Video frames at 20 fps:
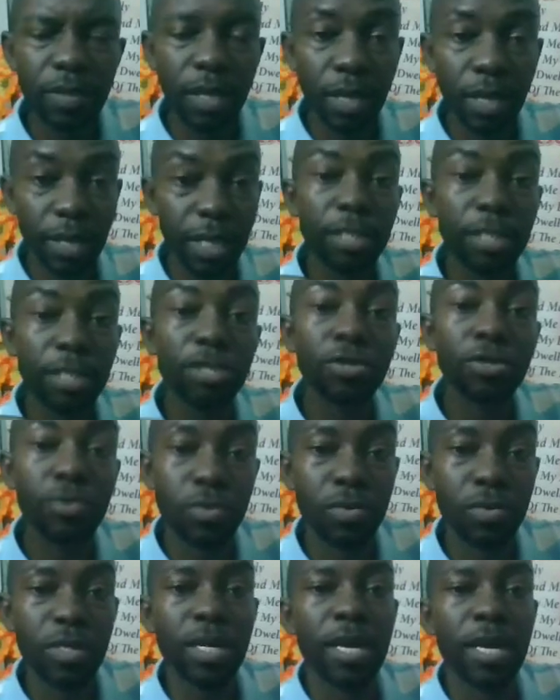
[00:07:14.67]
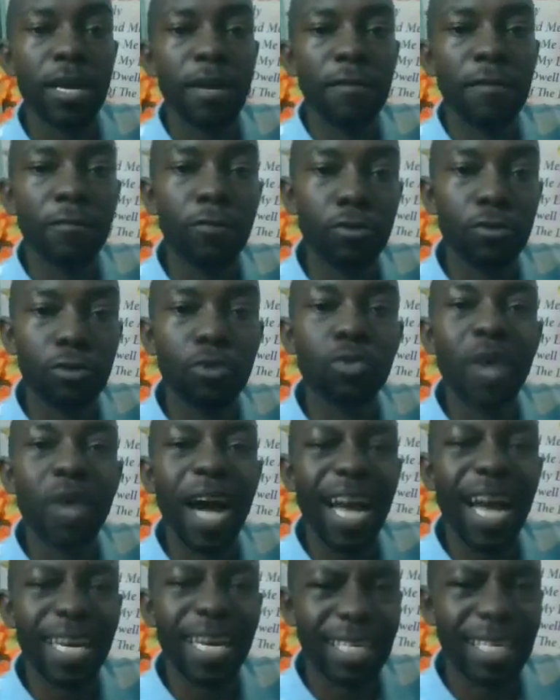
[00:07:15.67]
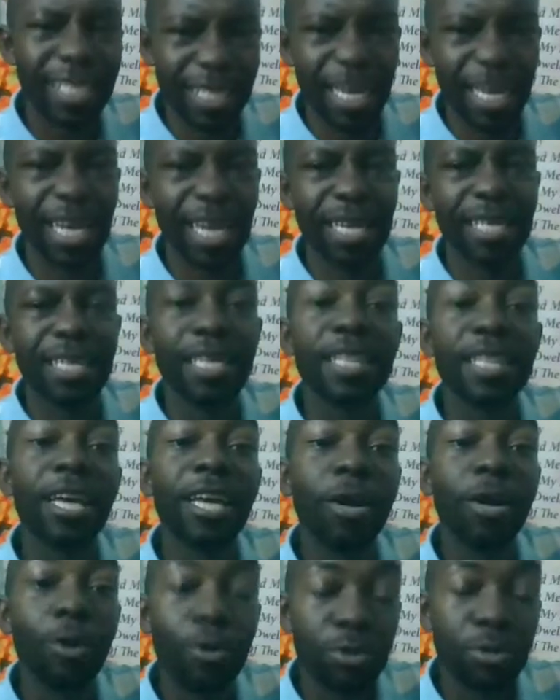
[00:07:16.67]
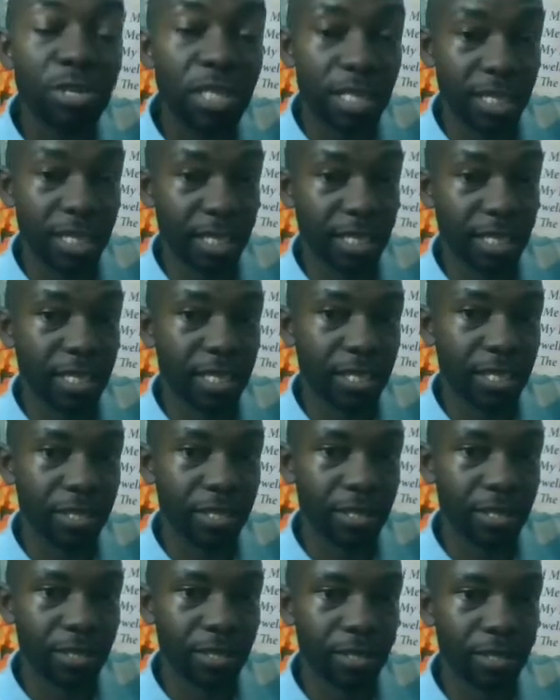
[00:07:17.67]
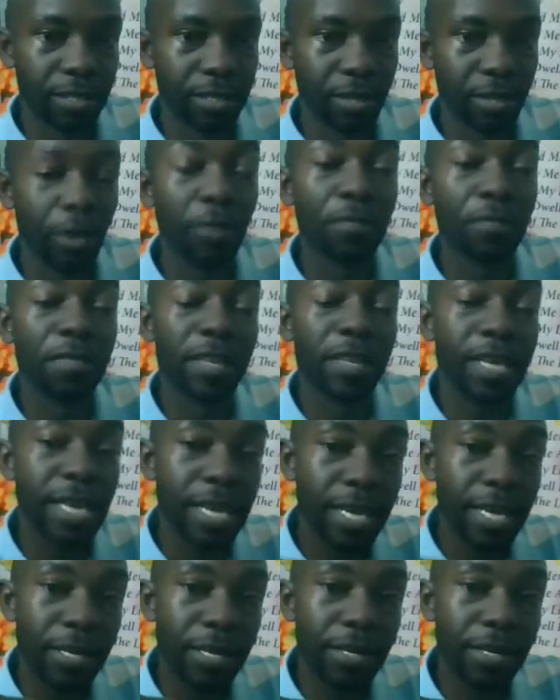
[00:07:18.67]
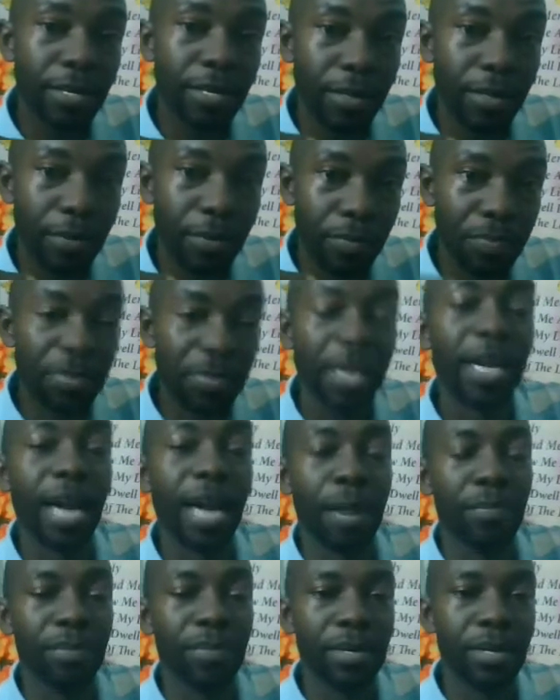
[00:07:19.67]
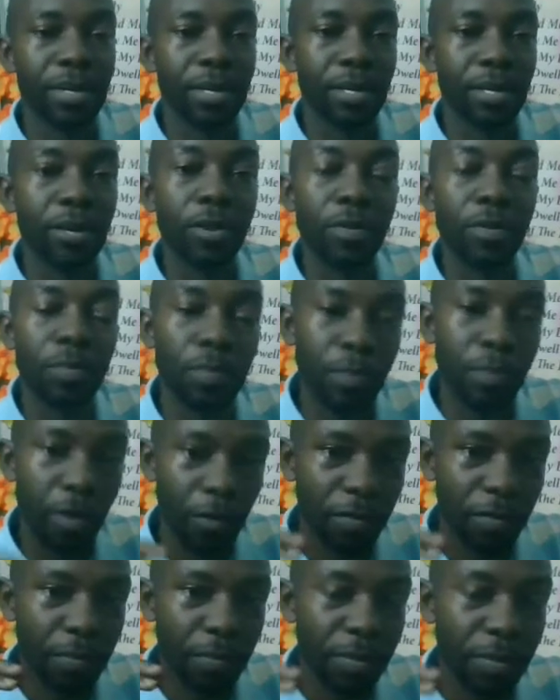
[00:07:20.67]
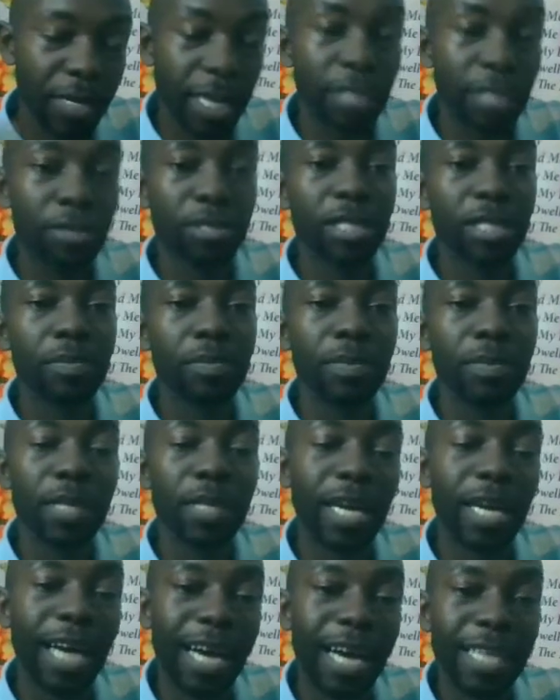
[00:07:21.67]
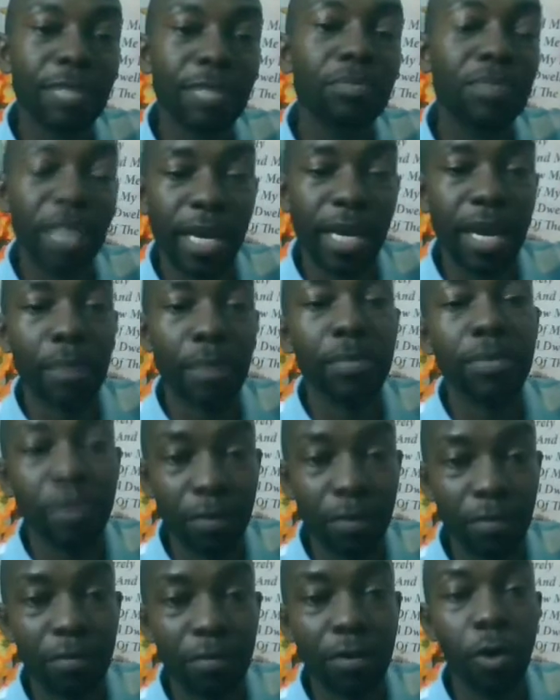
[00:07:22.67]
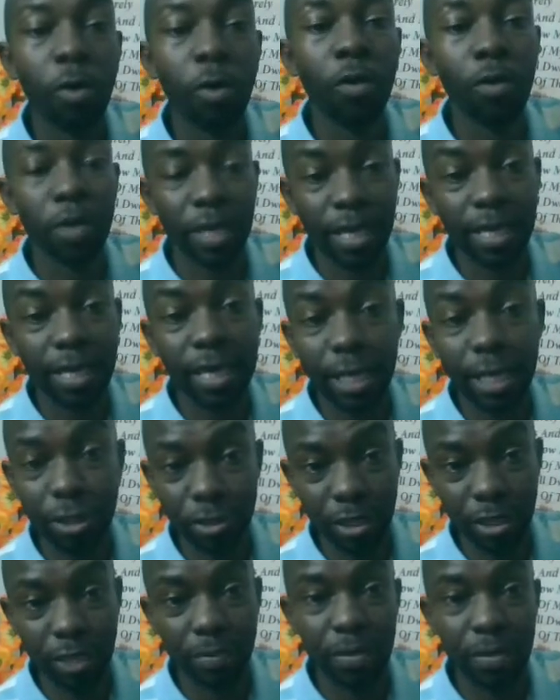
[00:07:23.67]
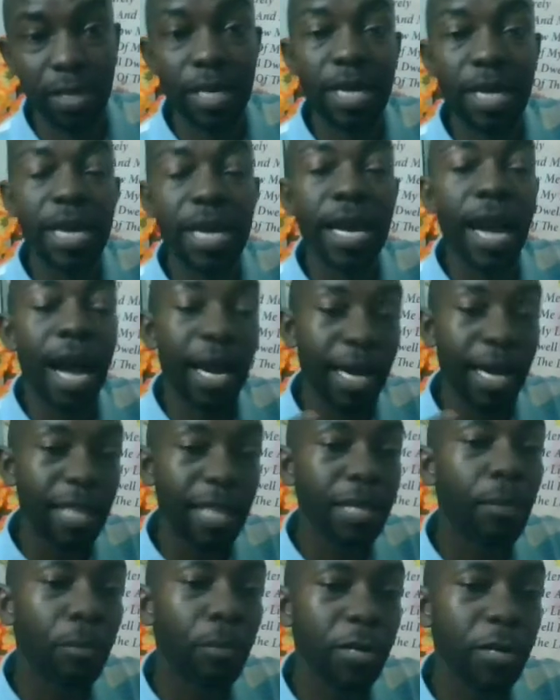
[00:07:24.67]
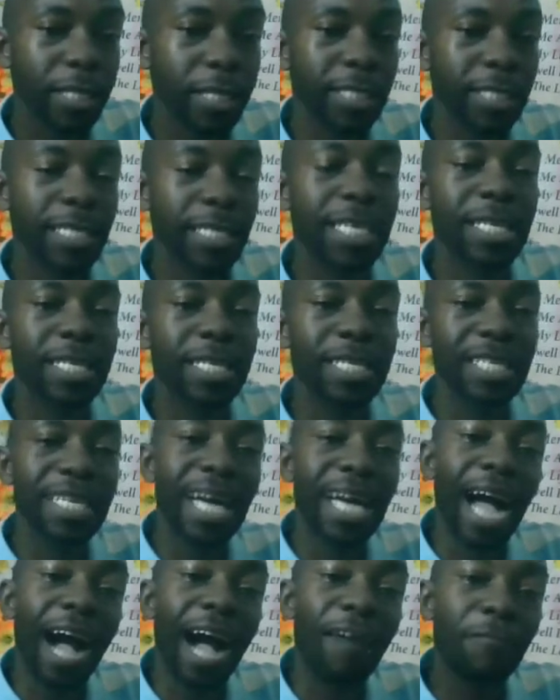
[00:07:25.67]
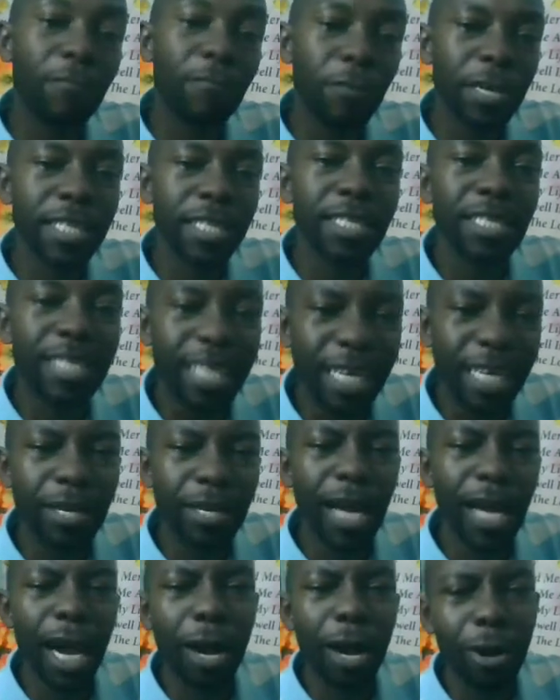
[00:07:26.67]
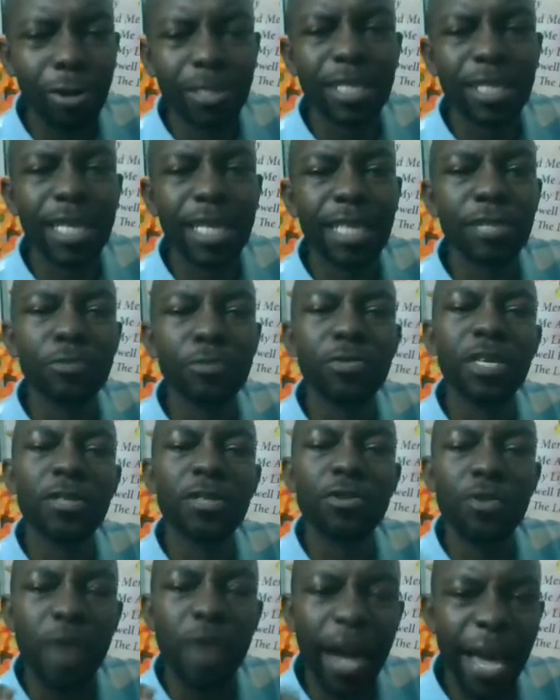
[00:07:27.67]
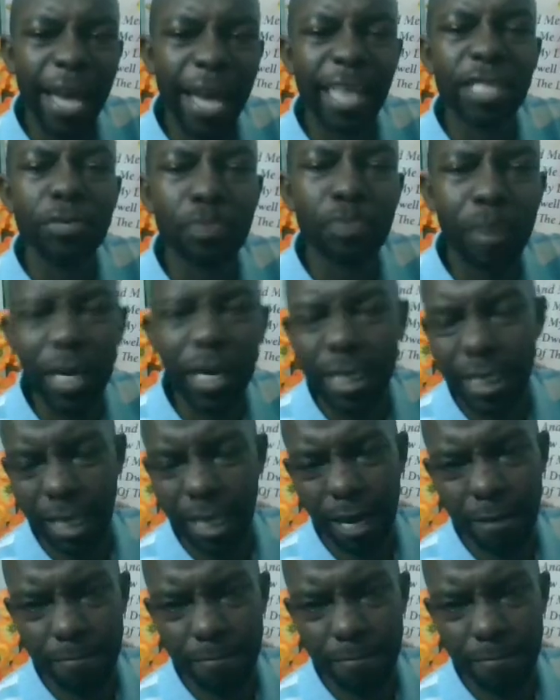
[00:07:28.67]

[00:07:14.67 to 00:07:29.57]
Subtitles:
then it's good for you to understand the causes of the breakup of the relationship, current breakup of or the relationship. Another point is avoid regular contact with your ex-partner.